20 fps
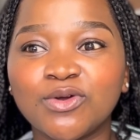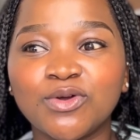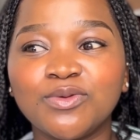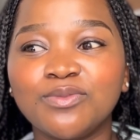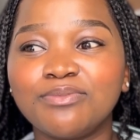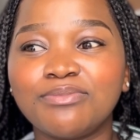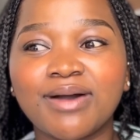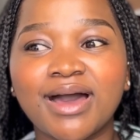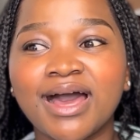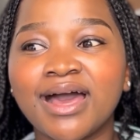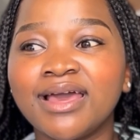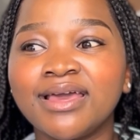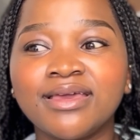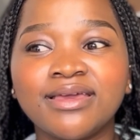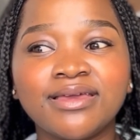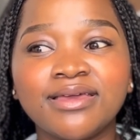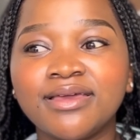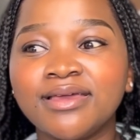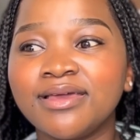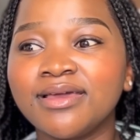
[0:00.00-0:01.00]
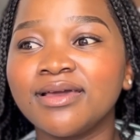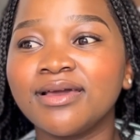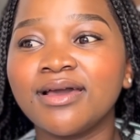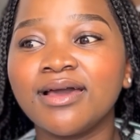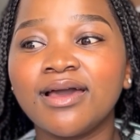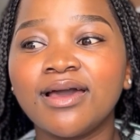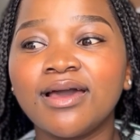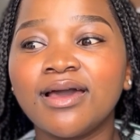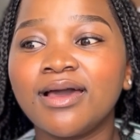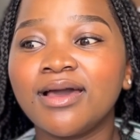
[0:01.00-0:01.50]
could buy
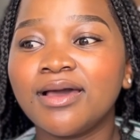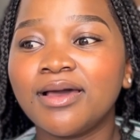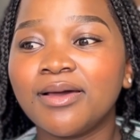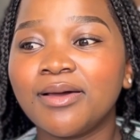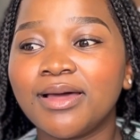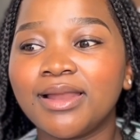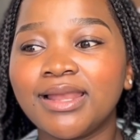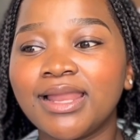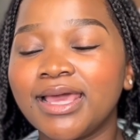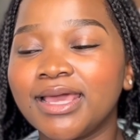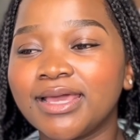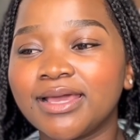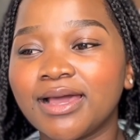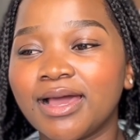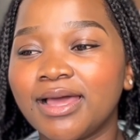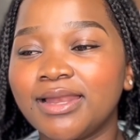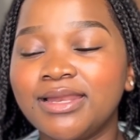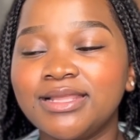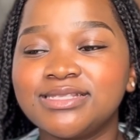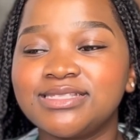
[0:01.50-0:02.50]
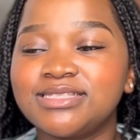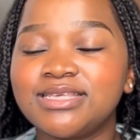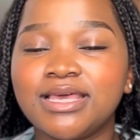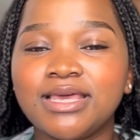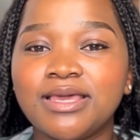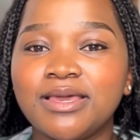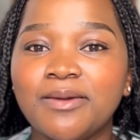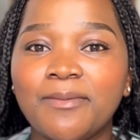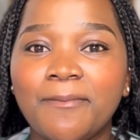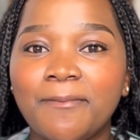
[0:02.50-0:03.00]
like let's say